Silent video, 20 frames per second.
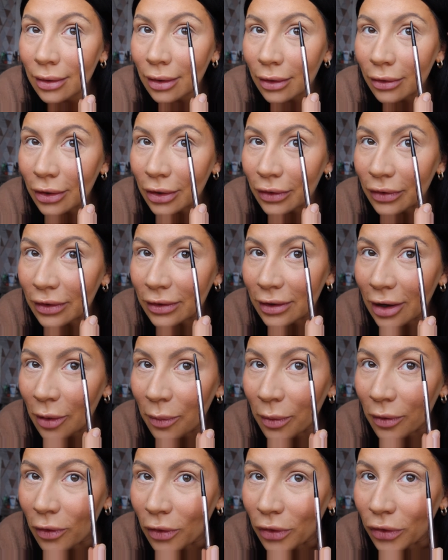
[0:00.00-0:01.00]
I don't know if you can tell,
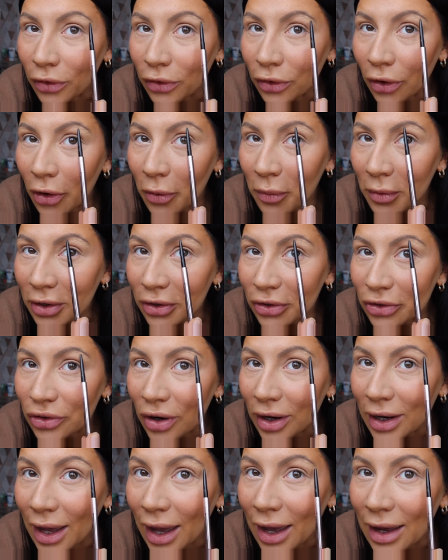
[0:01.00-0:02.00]
but I've got so many
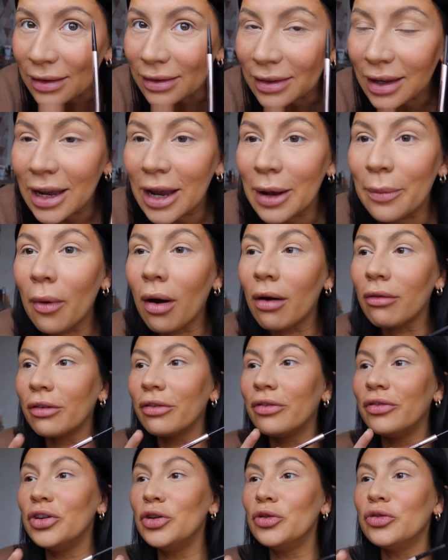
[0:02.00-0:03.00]
stray hairs here, but I
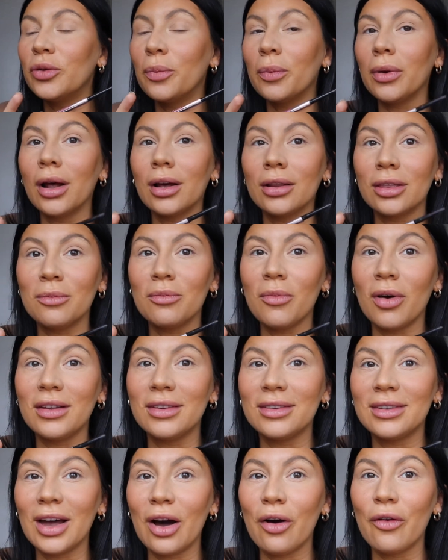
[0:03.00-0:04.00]
refuse to pluck them
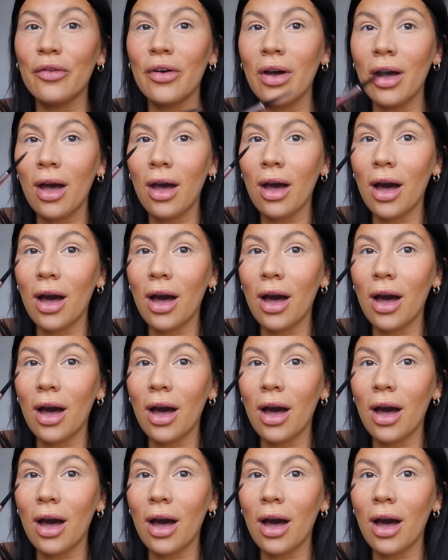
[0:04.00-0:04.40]
myself.